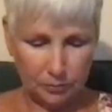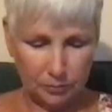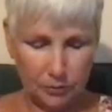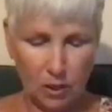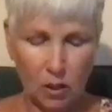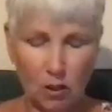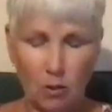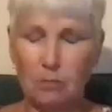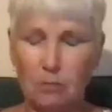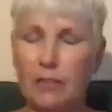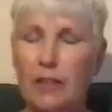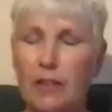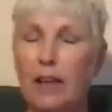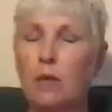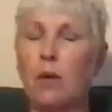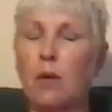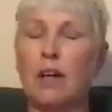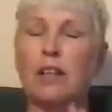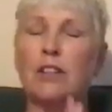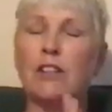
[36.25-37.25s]
no, they
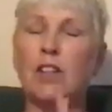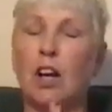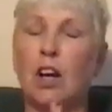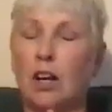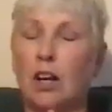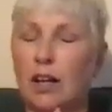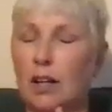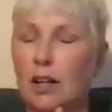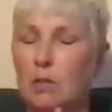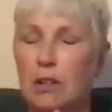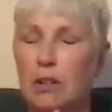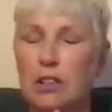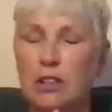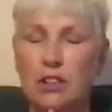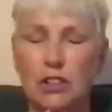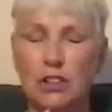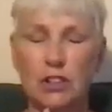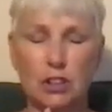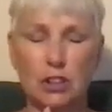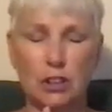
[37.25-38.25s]
want to talk. I'm going to
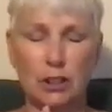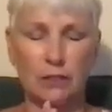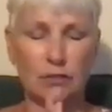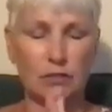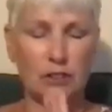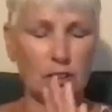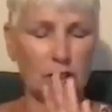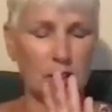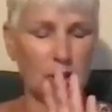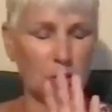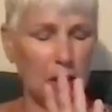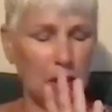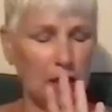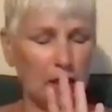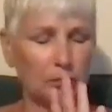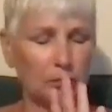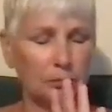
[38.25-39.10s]
just shift just a minute.